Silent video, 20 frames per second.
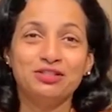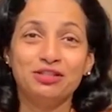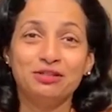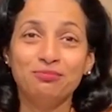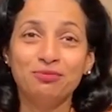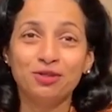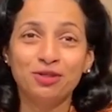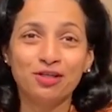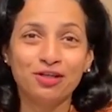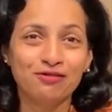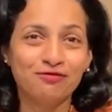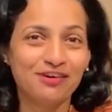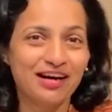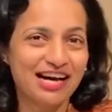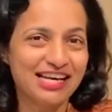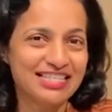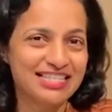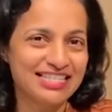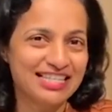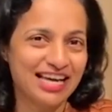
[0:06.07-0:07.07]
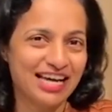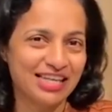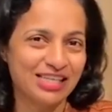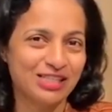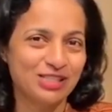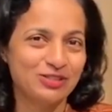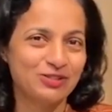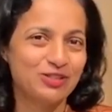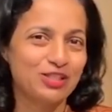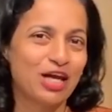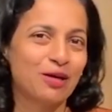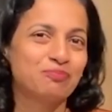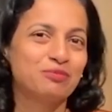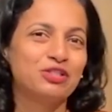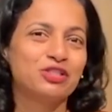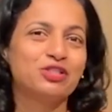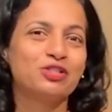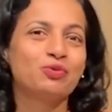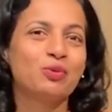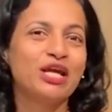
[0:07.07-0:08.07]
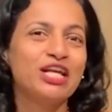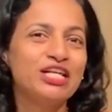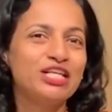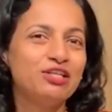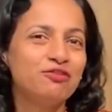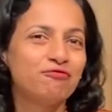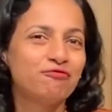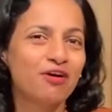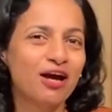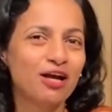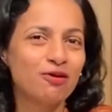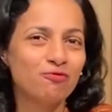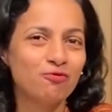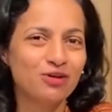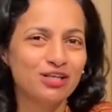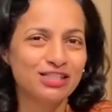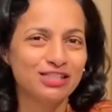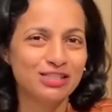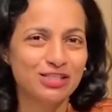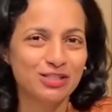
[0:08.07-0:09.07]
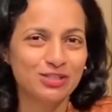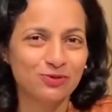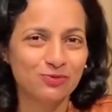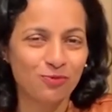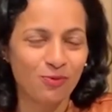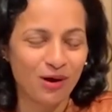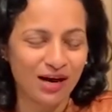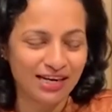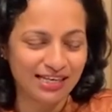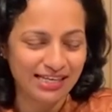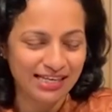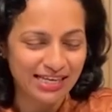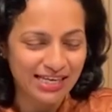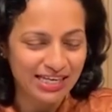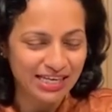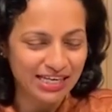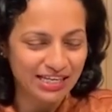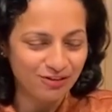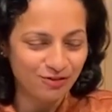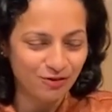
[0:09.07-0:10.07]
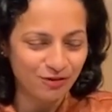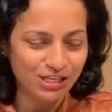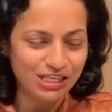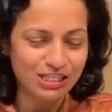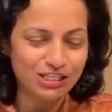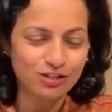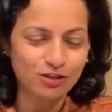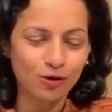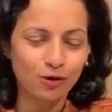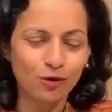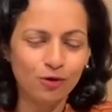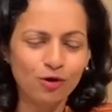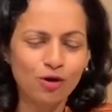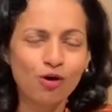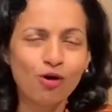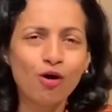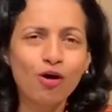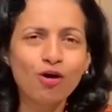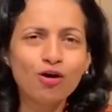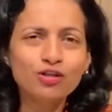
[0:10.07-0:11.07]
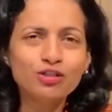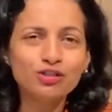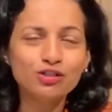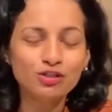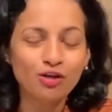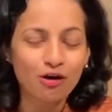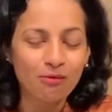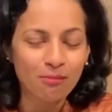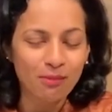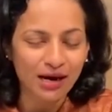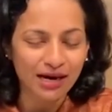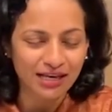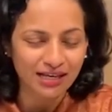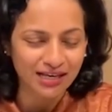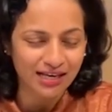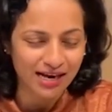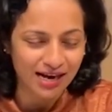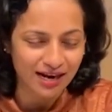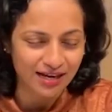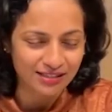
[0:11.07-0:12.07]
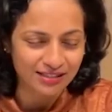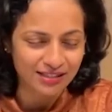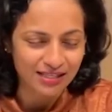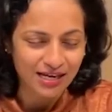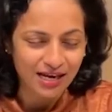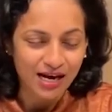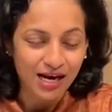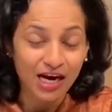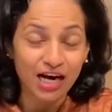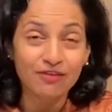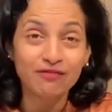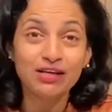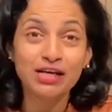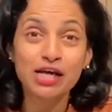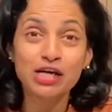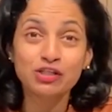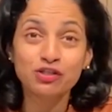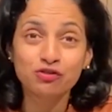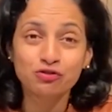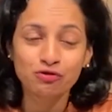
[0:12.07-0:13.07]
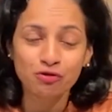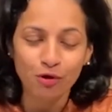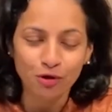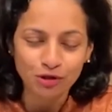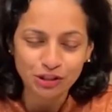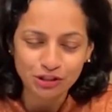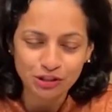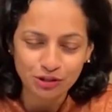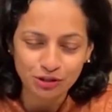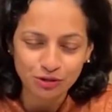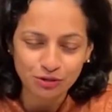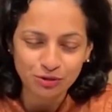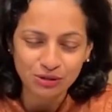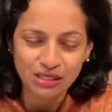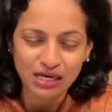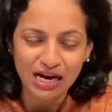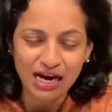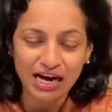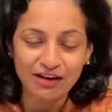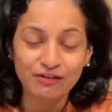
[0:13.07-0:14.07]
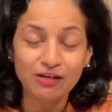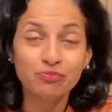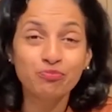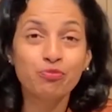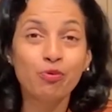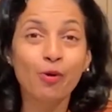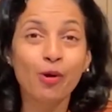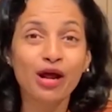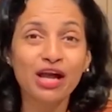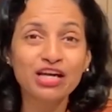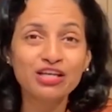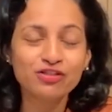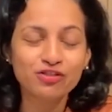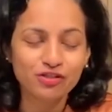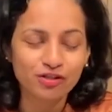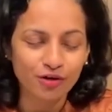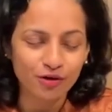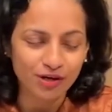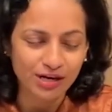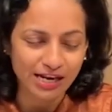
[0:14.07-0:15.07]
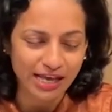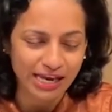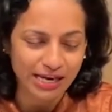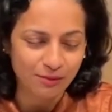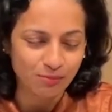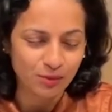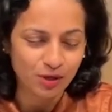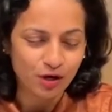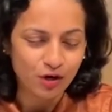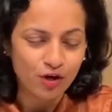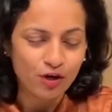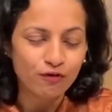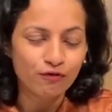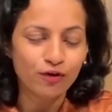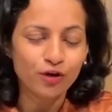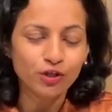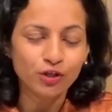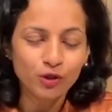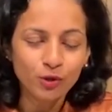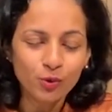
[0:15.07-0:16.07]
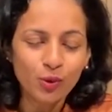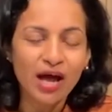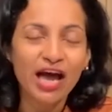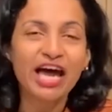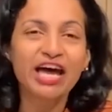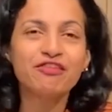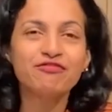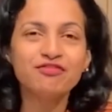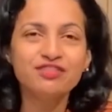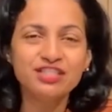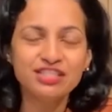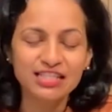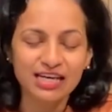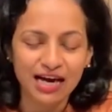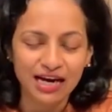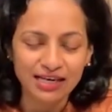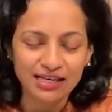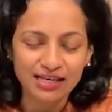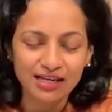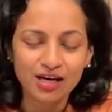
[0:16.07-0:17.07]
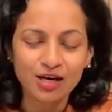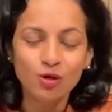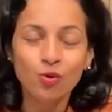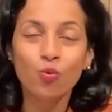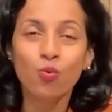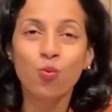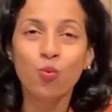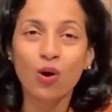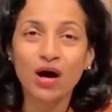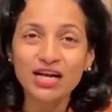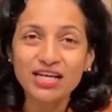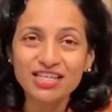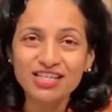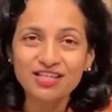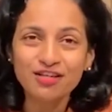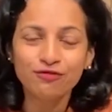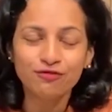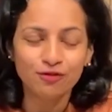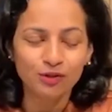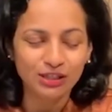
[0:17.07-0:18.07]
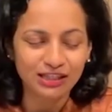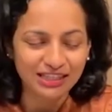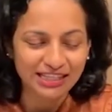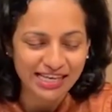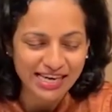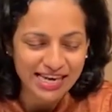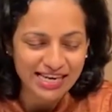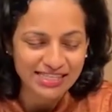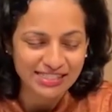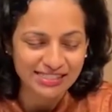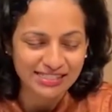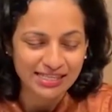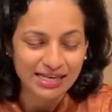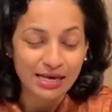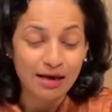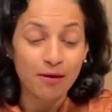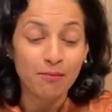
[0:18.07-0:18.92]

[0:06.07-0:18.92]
to the book of Isaiah, chapter 25, verses 1, it reads, O Lord, you're my God. I will exalt you. I will praise your name, for you have done wonderful things,